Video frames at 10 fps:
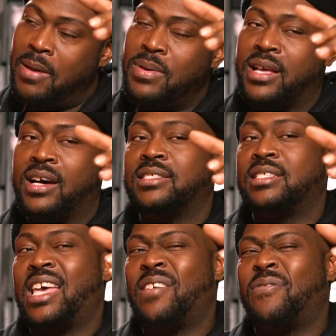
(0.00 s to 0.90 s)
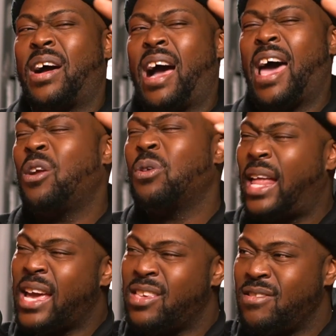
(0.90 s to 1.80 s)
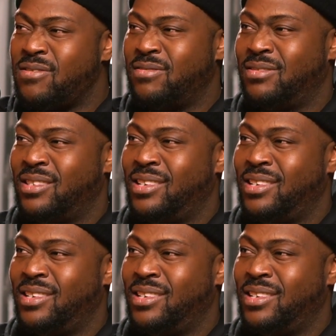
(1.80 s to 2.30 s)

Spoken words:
Because if I don't like you